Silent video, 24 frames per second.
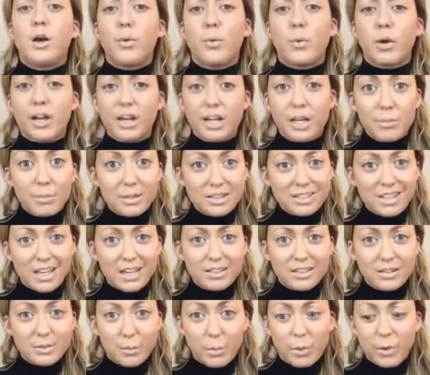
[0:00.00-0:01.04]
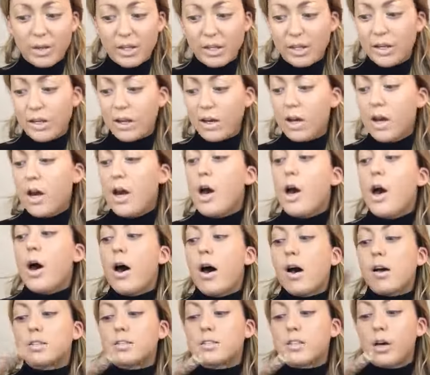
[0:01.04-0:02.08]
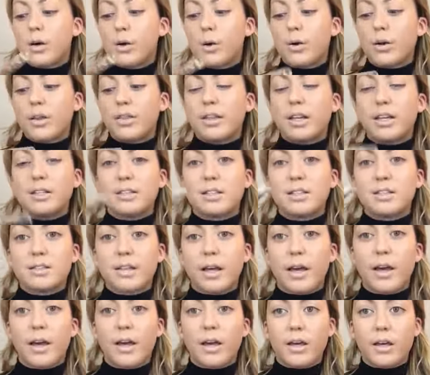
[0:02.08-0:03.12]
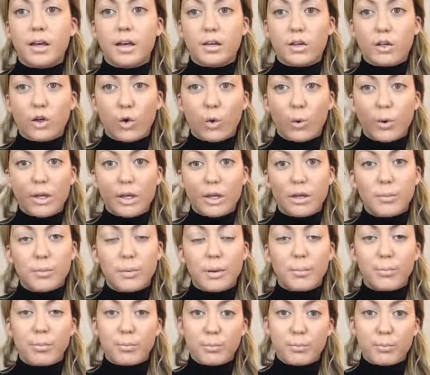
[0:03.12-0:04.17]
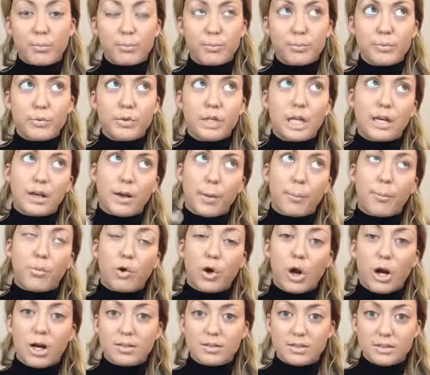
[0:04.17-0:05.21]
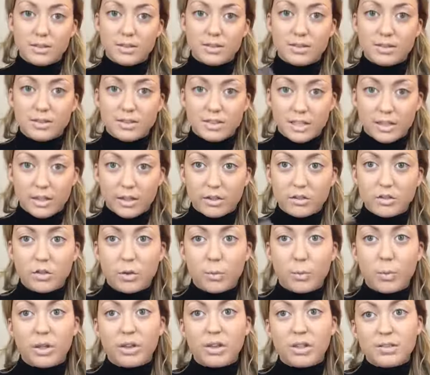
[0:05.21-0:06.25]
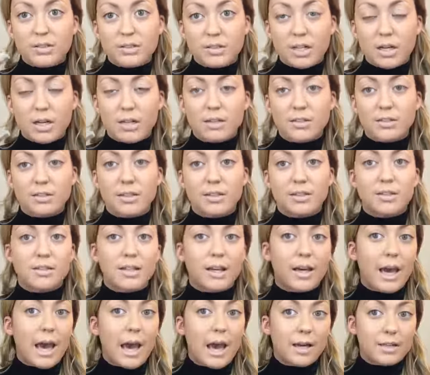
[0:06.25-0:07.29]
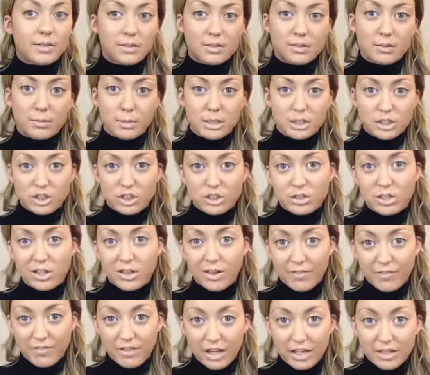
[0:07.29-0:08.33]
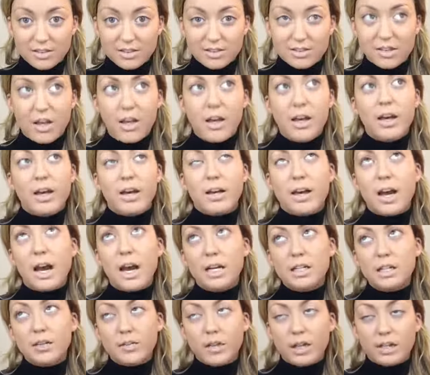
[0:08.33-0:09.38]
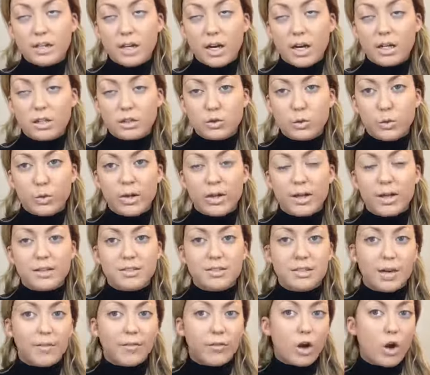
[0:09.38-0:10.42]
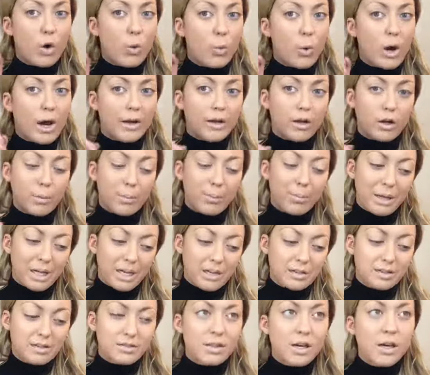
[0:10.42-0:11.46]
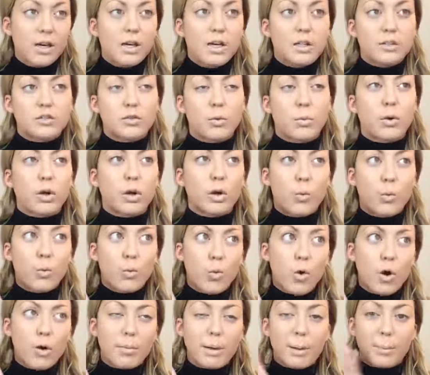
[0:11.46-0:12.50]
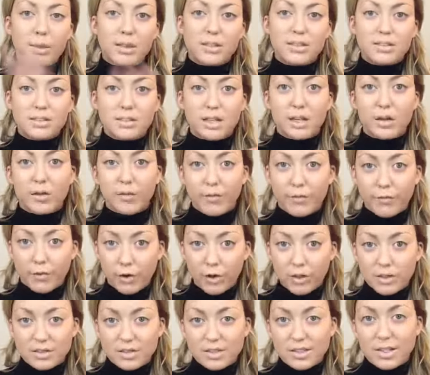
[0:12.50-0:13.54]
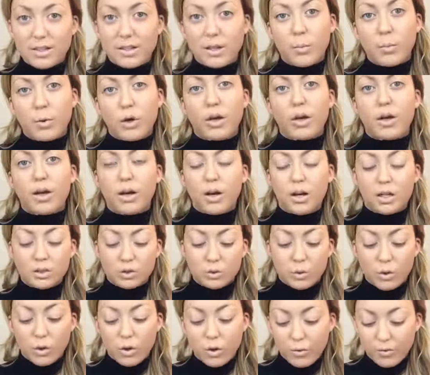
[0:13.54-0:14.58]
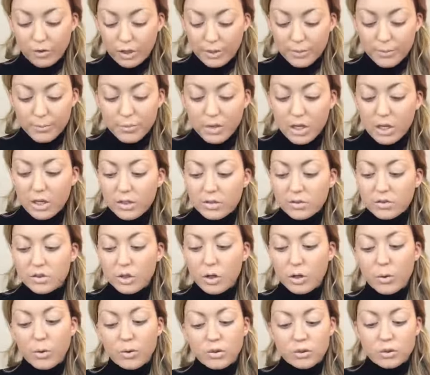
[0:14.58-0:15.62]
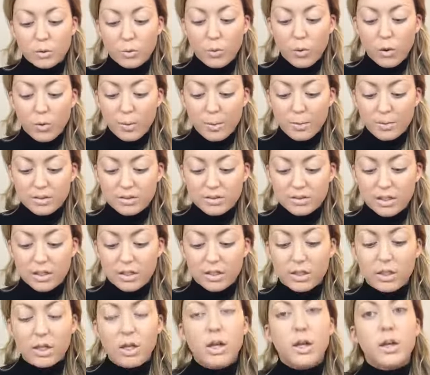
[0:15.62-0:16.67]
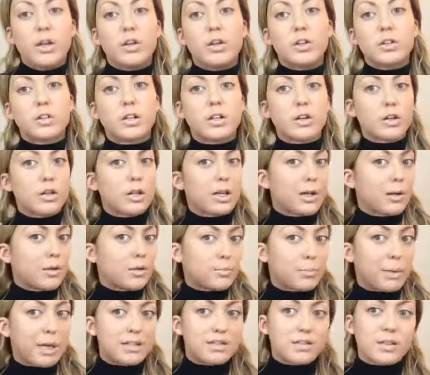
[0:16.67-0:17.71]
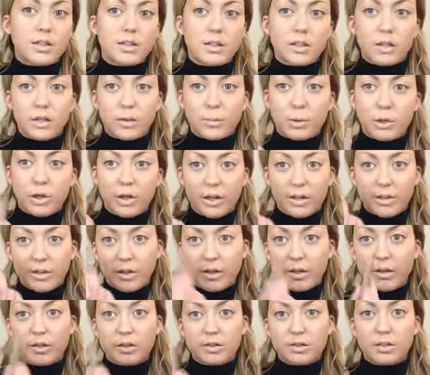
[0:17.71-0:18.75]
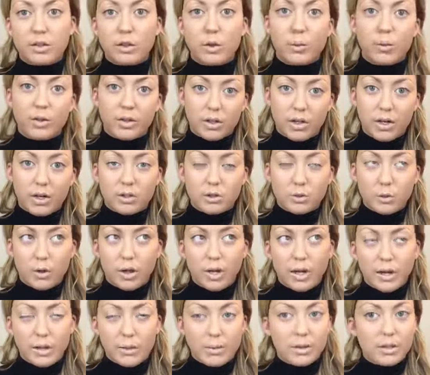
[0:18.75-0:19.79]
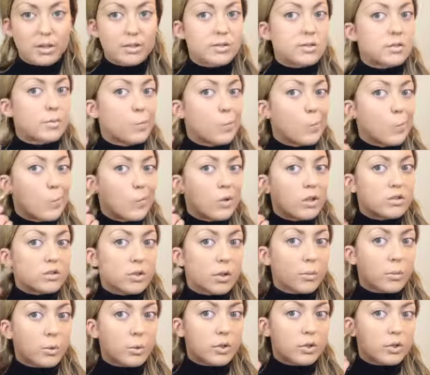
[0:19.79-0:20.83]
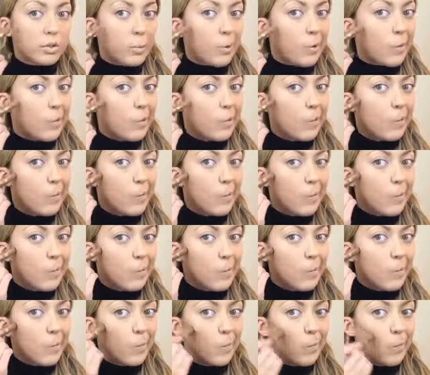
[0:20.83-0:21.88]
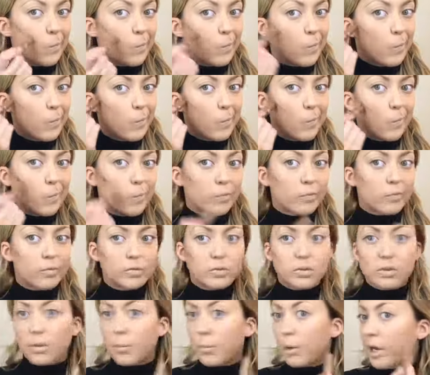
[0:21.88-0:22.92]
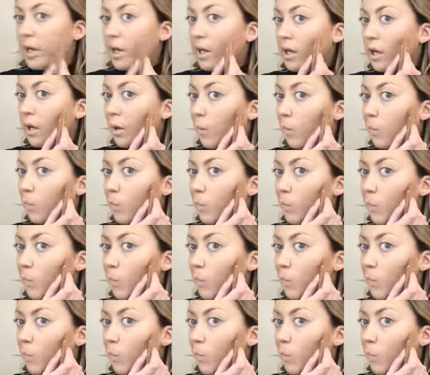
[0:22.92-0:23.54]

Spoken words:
we're getting besides the point here. So this is a cream like bronzing stick. So what this does is it adds dimension to the face, kind of like contouring, except for a wider base. So we're going to warm up the skin first, and then we're going to contour over it. So to warm up the skin, you're literally basically going to put it in the areas that you would contour anyways. So I'm going to put some right here,